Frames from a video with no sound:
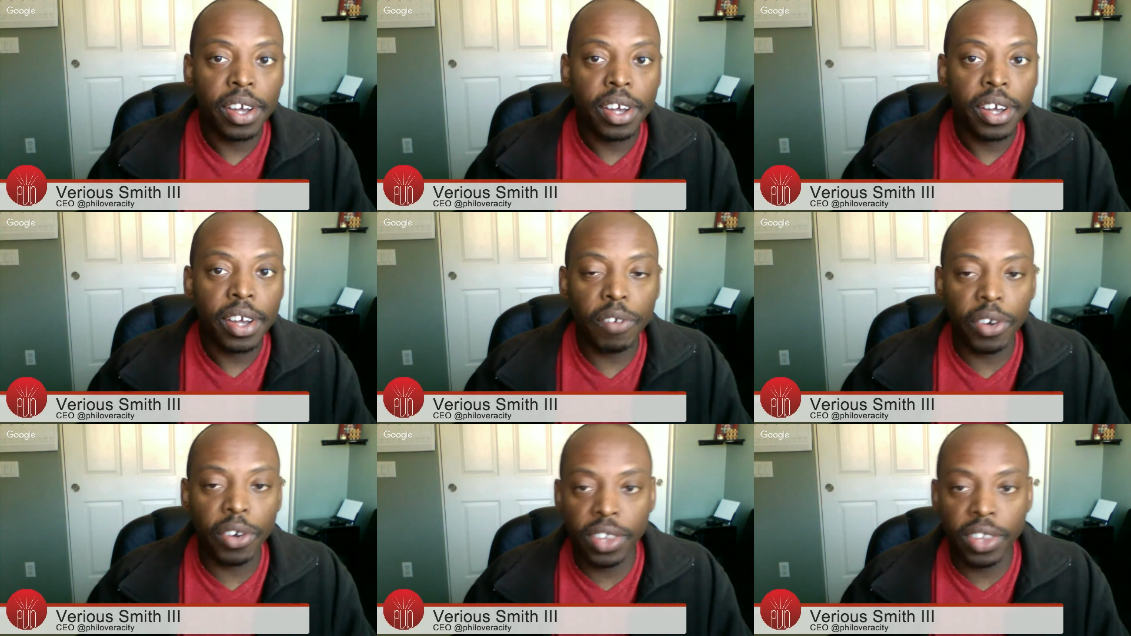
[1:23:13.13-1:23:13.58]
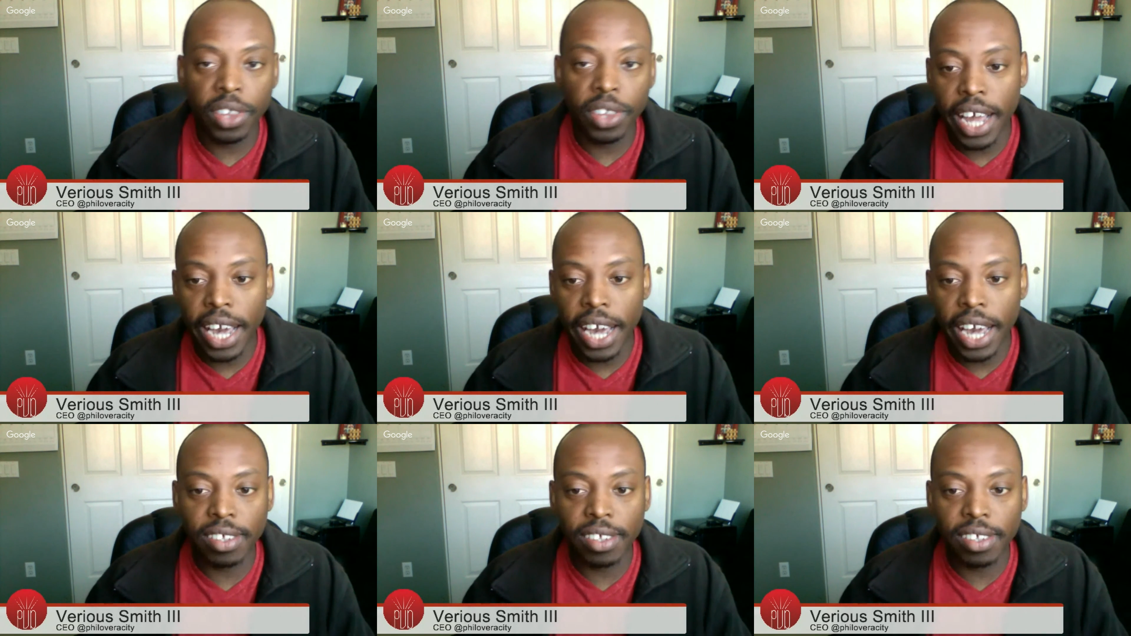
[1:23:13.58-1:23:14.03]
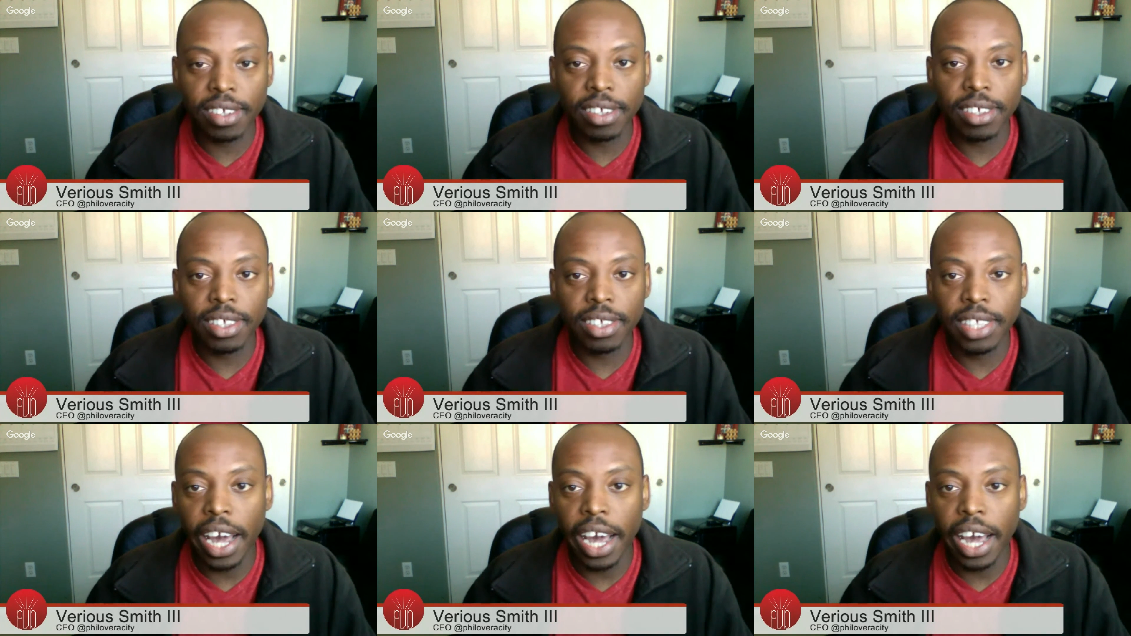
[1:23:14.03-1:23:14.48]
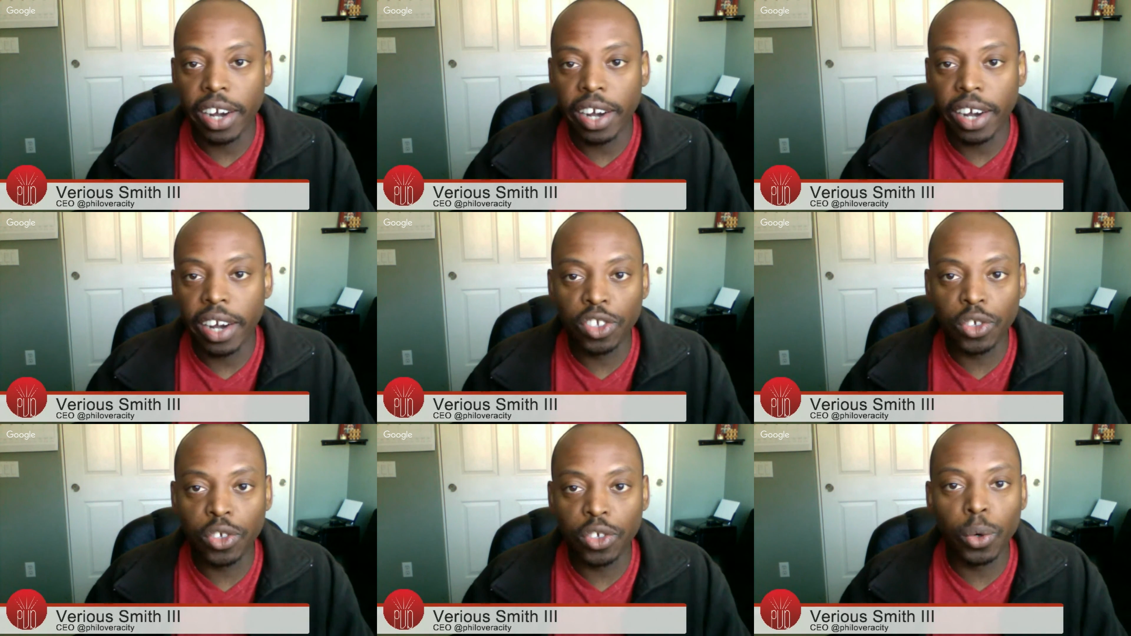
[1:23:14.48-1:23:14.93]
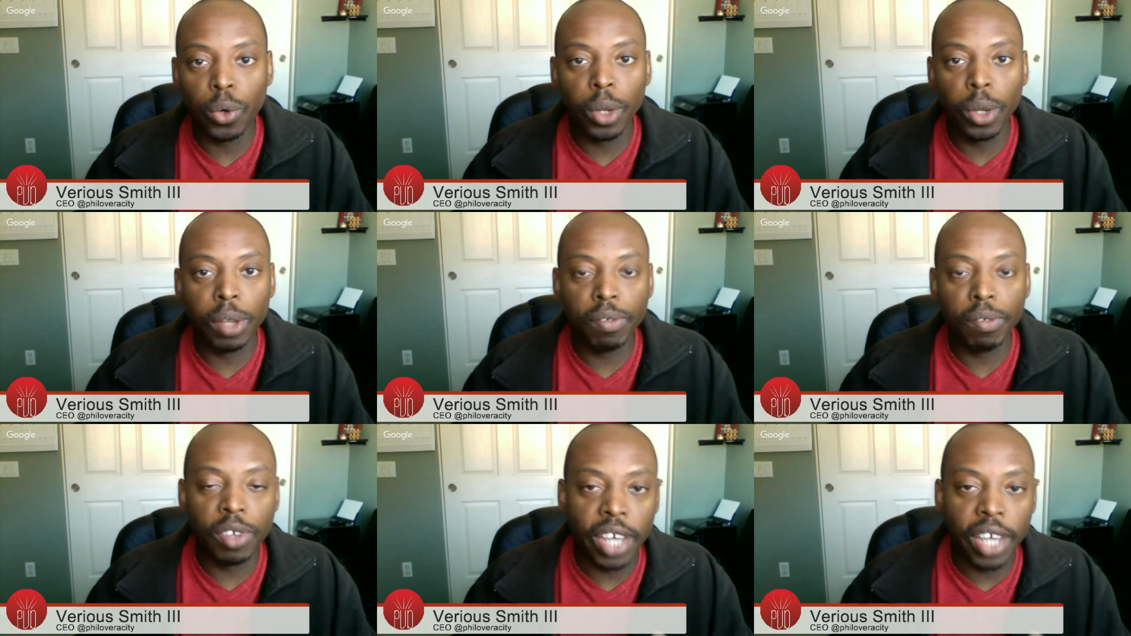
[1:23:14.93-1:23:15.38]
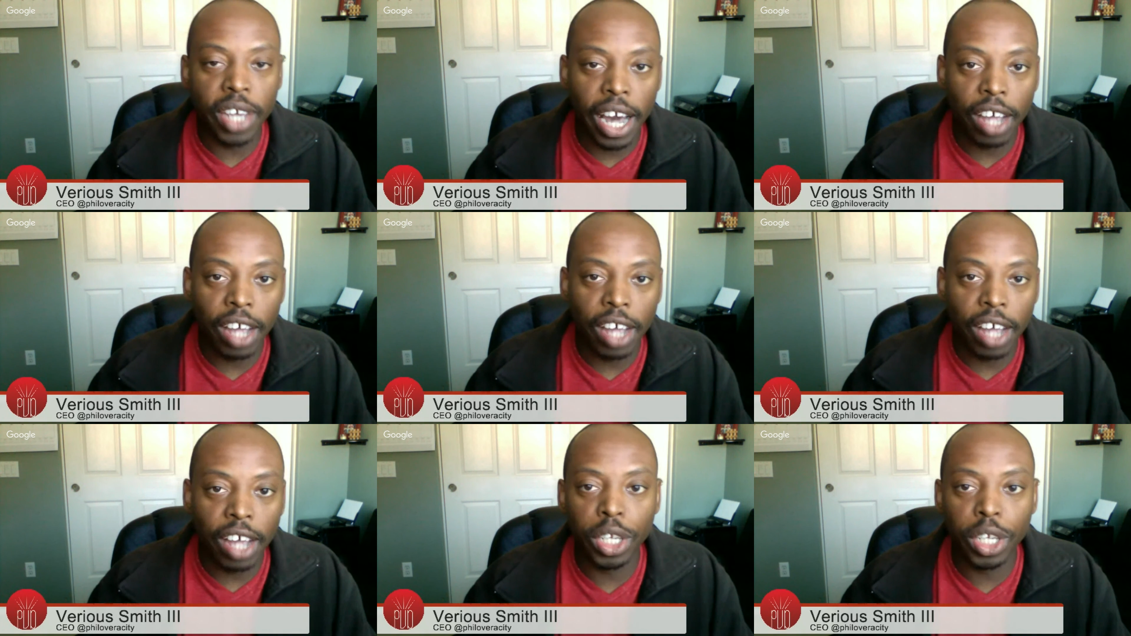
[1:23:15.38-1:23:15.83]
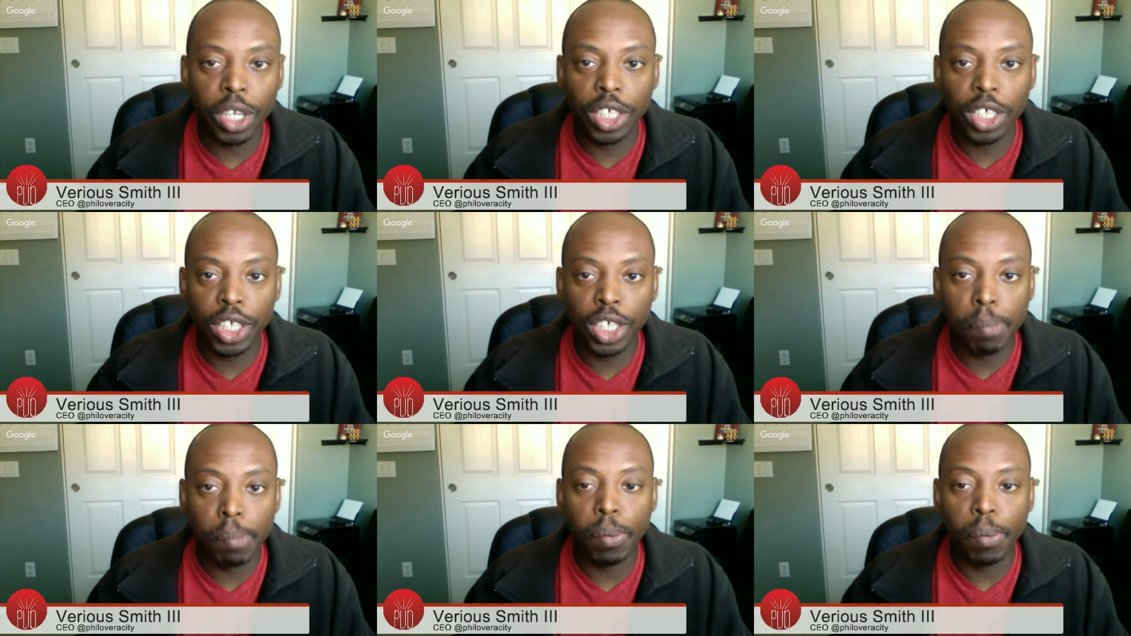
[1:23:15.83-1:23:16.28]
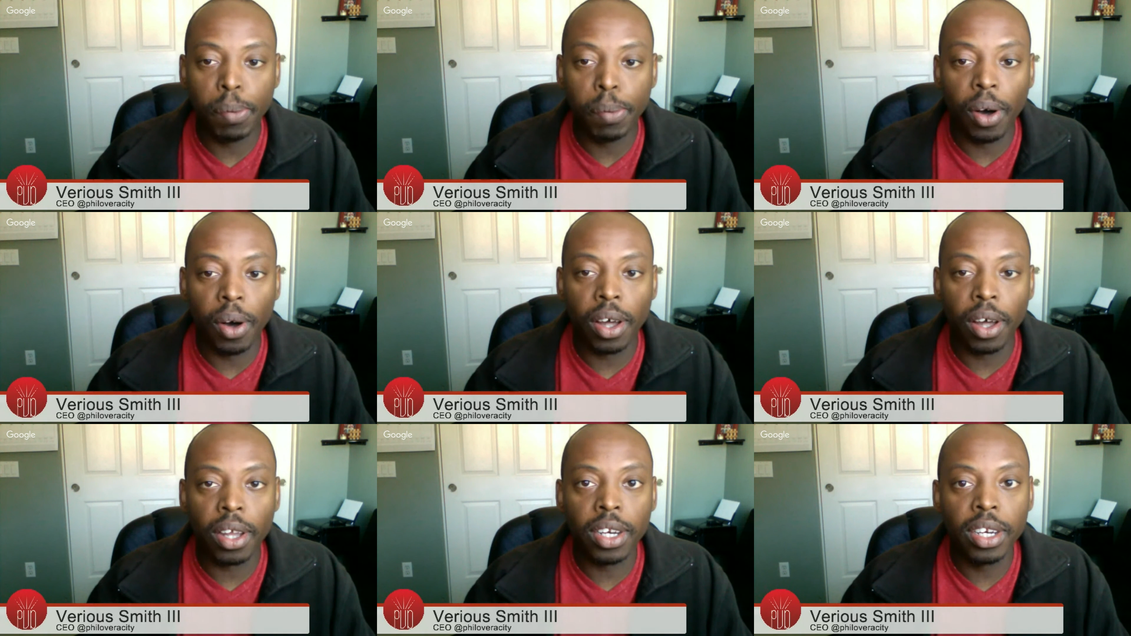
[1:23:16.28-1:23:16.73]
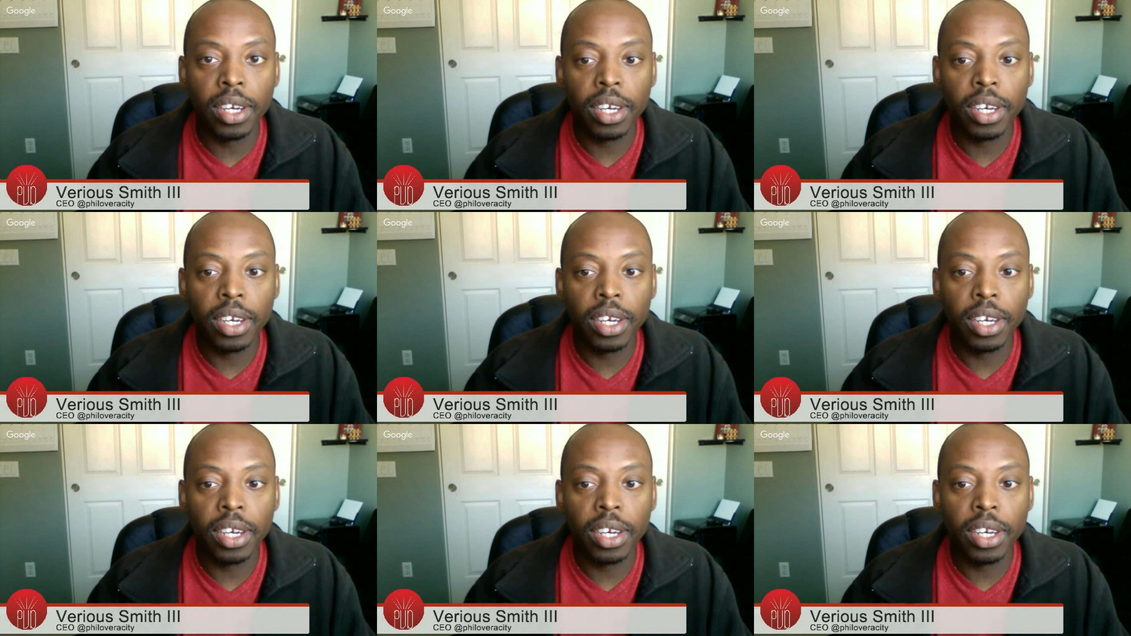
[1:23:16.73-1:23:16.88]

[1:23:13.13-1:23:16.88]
for the next Saturday school, if you guys want to jump on